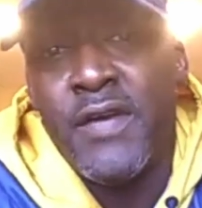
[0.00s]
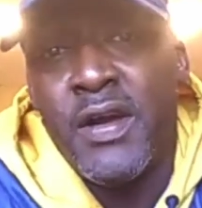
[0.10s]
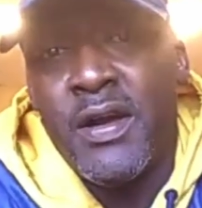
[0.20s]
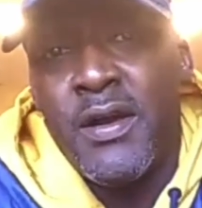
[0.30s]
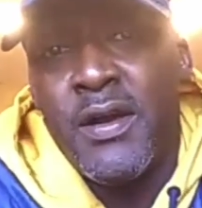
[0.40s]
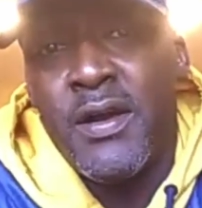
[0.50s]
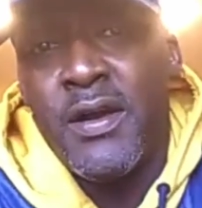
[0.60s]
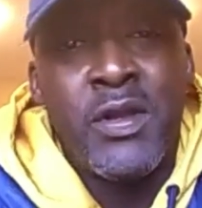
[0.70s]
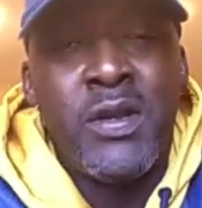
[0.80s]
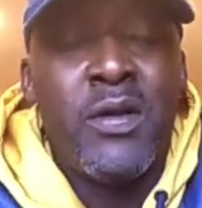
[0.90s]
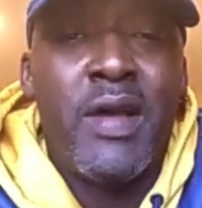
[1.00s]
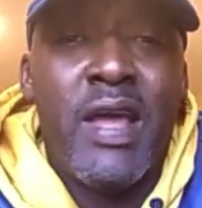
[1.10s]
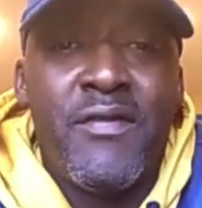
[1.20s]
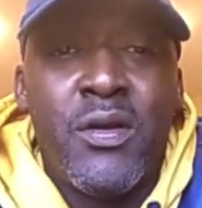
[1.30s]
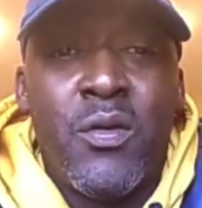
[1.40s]

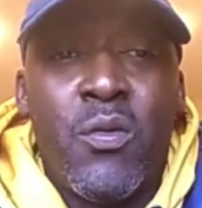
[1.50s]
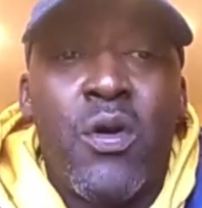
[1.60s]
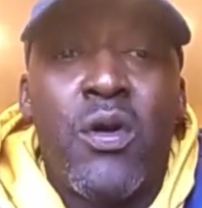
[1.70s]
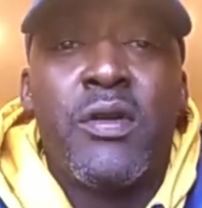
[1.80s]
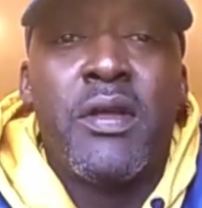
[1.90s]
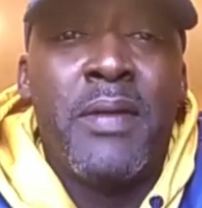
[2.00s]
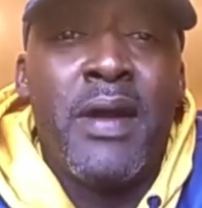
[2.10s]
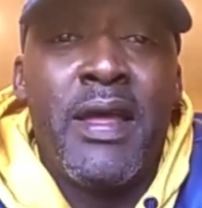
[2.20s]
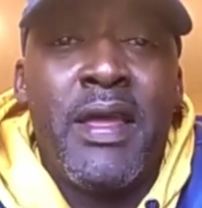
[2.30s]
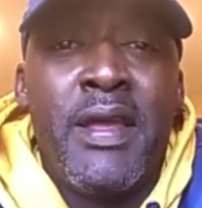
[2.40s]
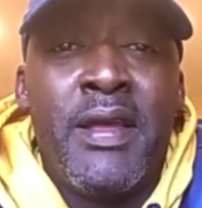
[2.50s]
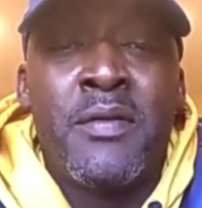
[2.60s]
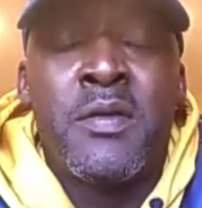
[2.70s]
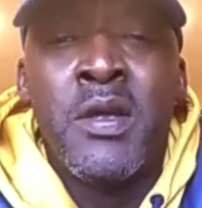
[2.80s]
having the world in my hands,